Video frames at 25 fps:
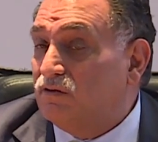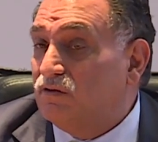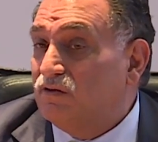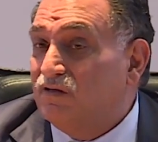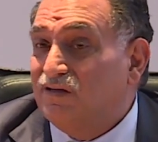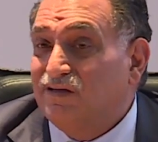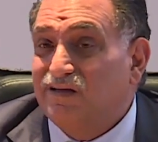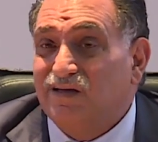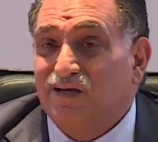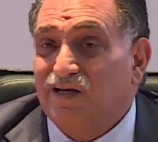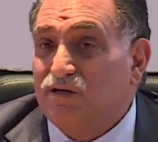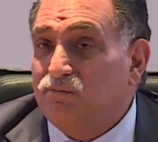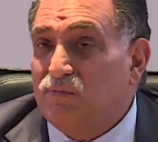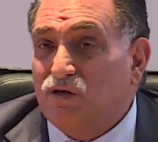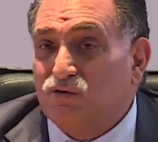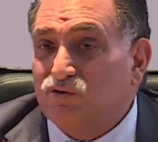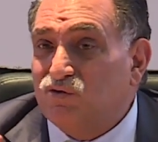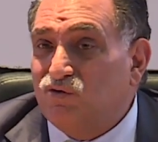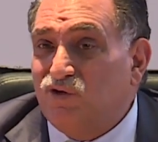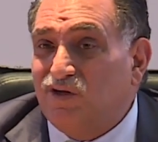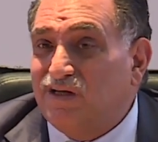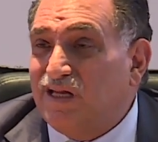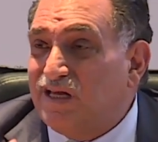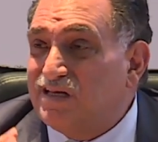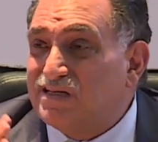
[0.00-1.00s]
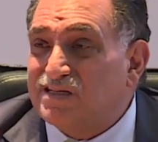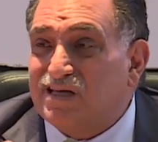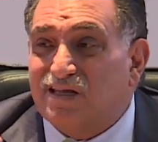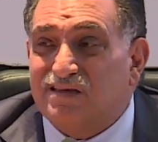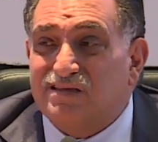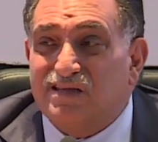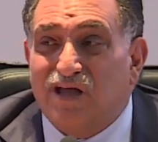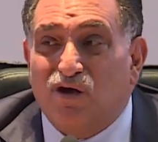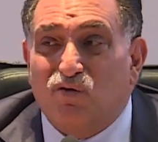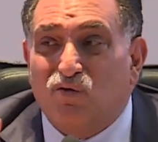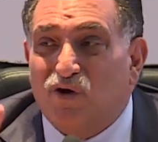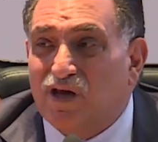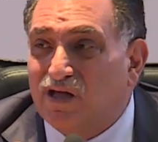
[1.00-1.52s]
My own
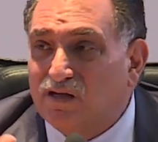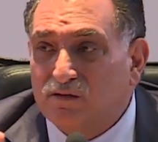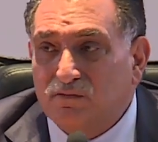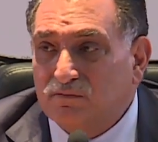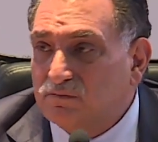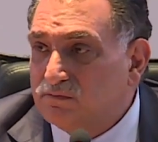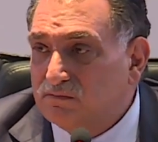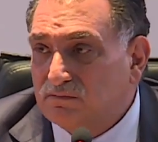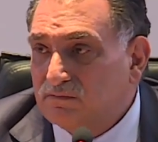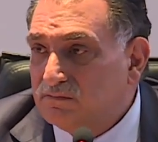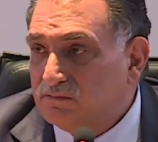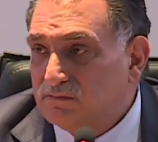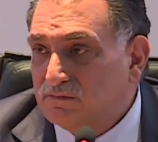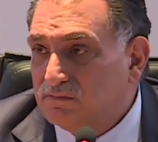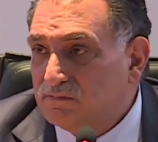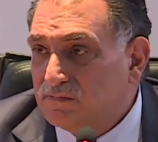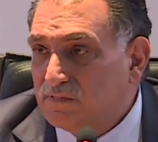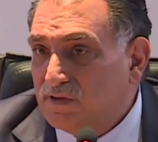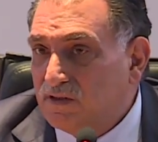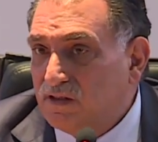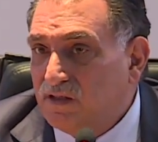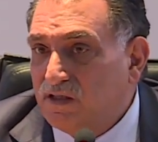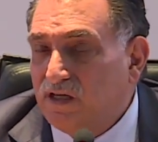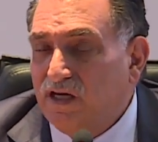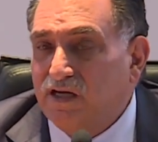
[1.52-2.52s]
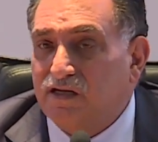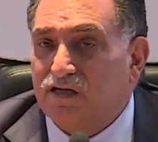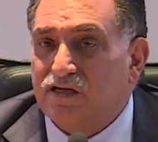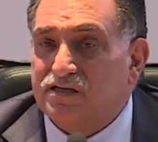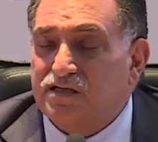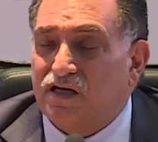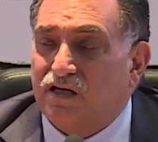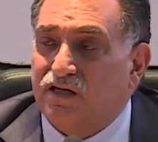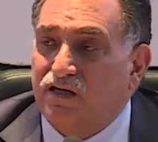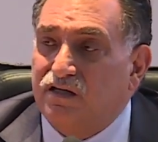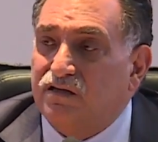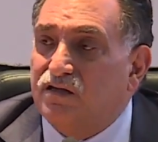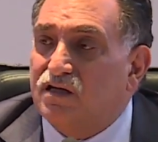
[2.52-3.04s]
view, the
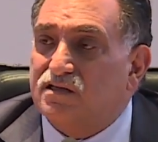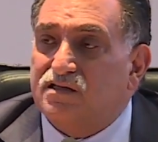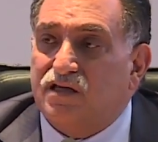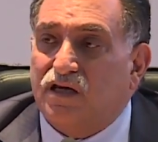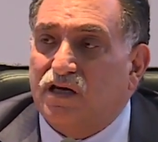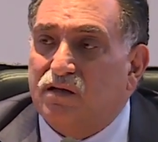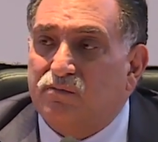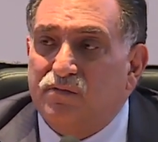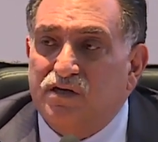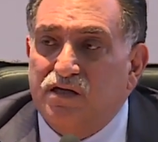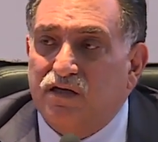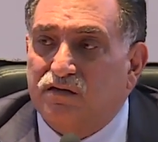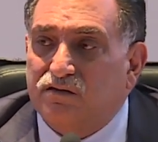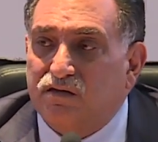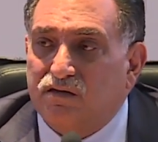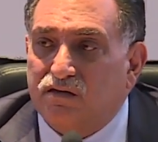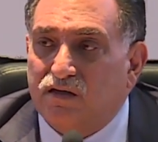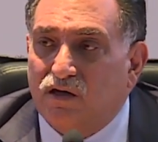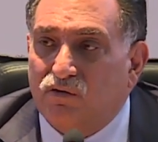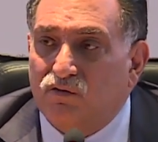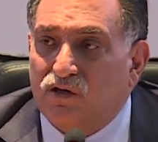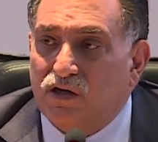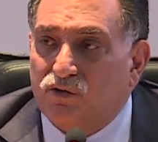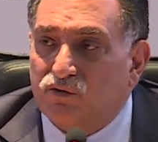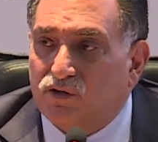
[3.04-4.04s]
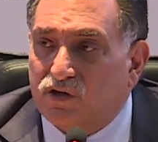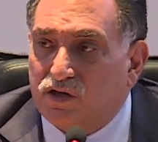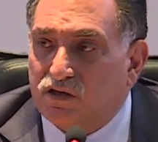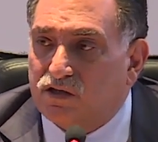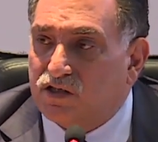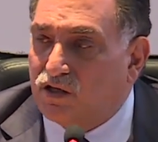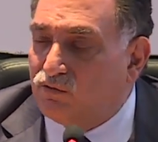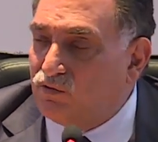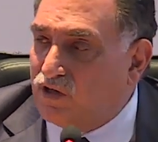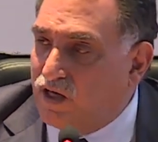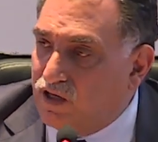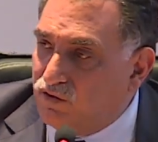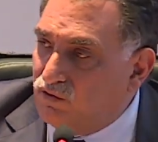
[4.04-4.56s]
issue or the matter
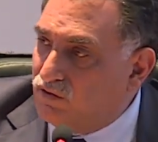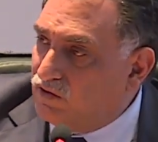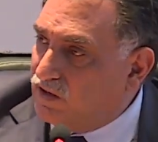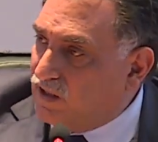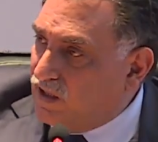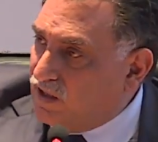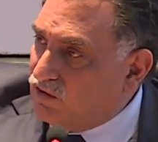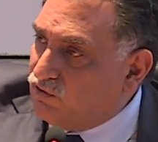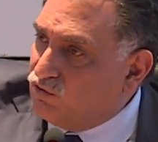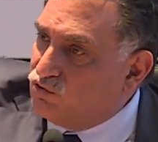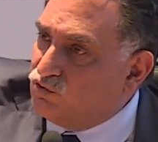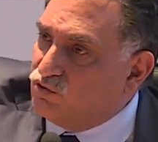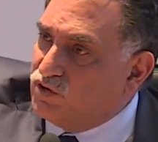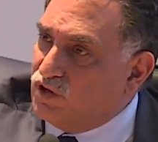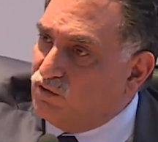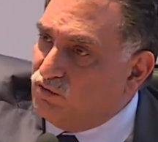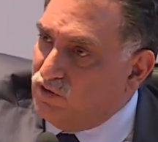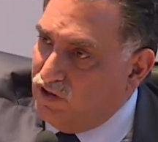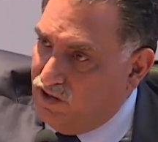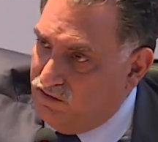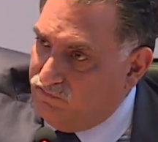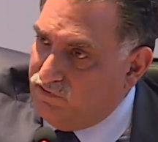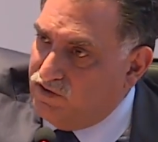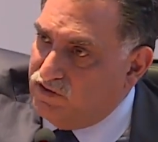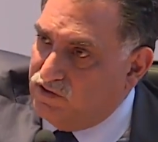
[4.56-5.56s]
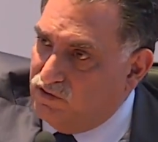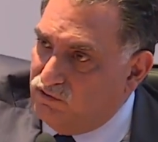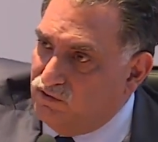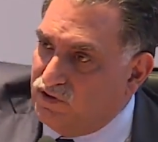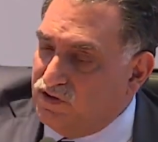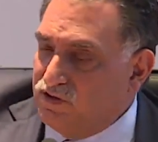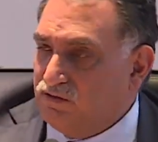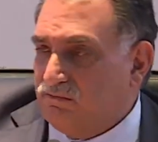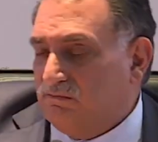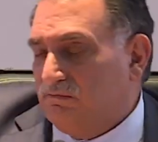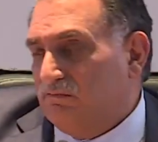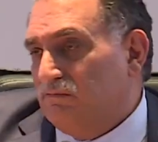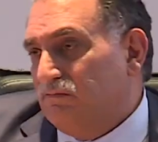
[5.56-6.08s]
is not a state.
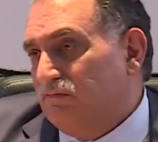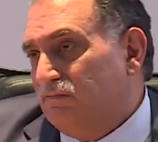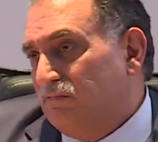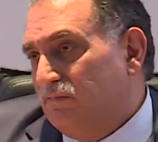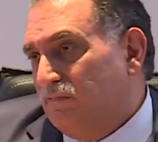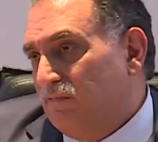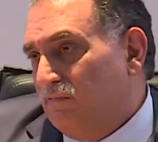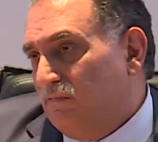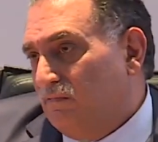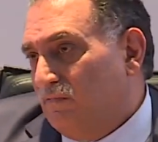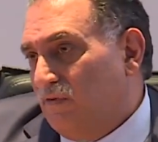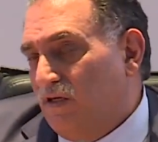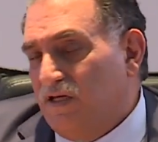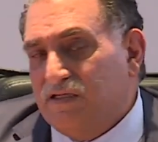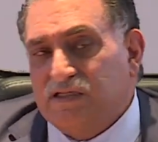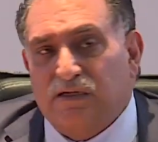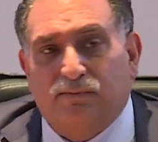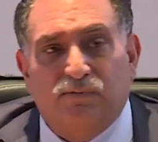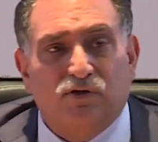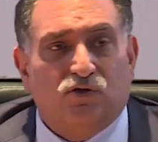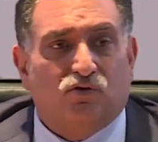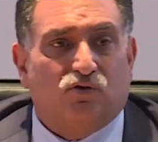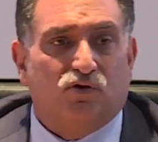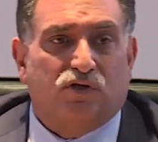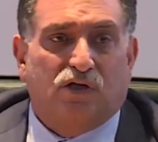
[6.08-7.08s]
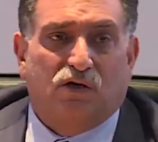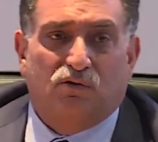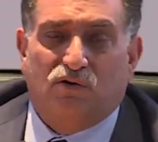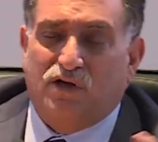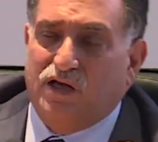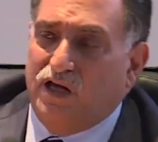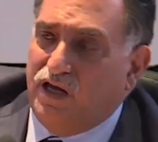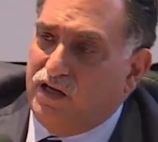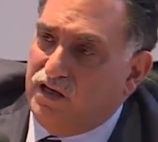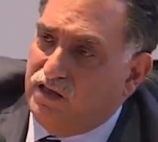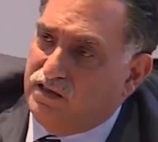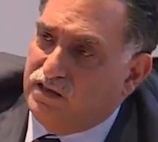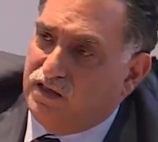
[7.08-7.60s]
So there is a state. If you want a
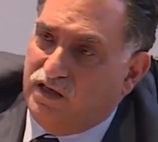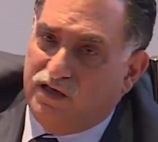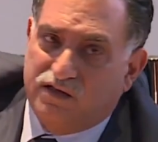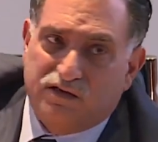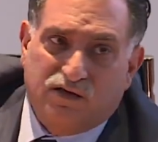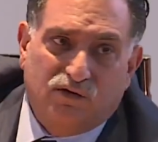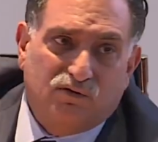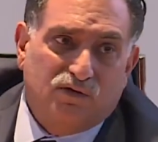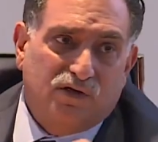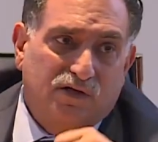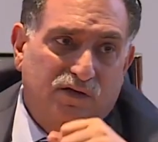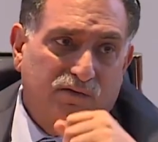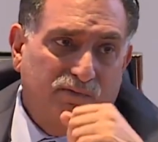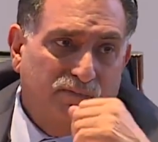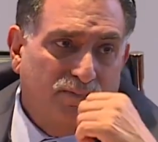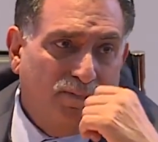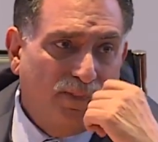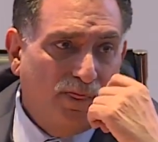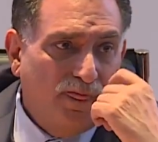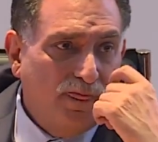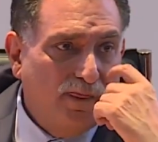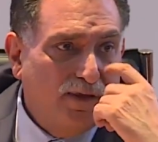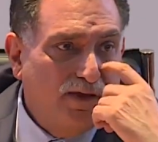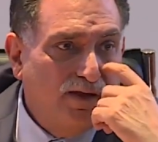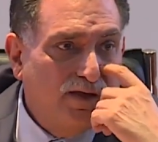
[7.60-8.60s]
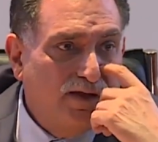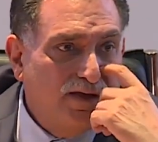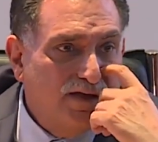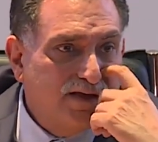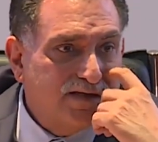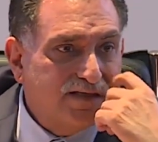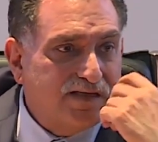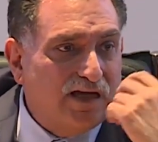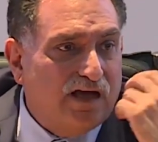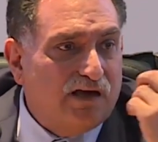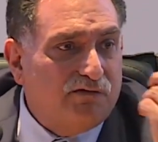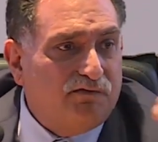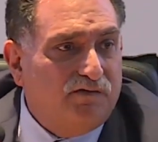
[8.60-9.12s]
state, take a state. So this is the
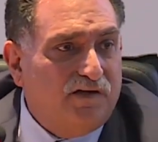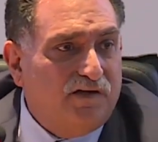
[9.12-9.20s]
state.